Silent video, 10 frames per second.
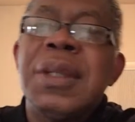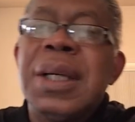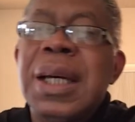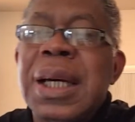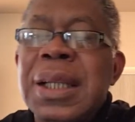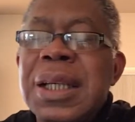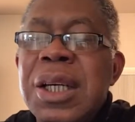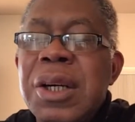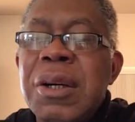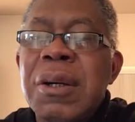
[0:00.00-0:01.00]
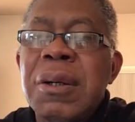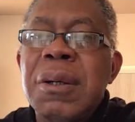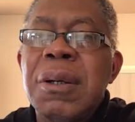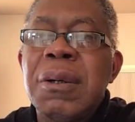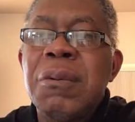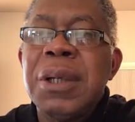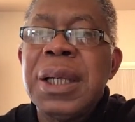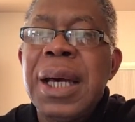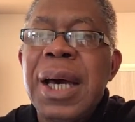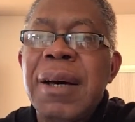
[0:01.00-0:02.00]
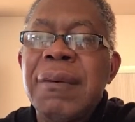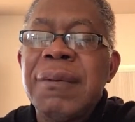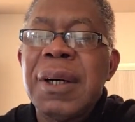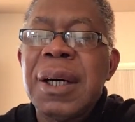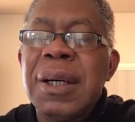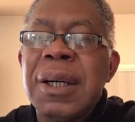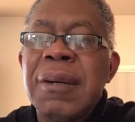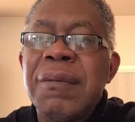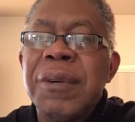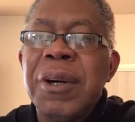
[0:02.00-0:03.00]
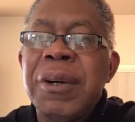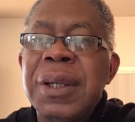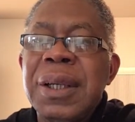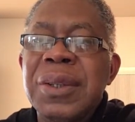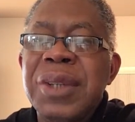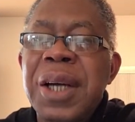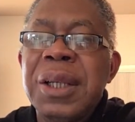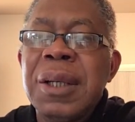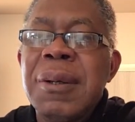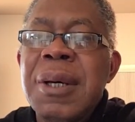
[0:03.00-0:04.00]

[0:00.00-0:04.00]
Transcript: And here we have a very exciting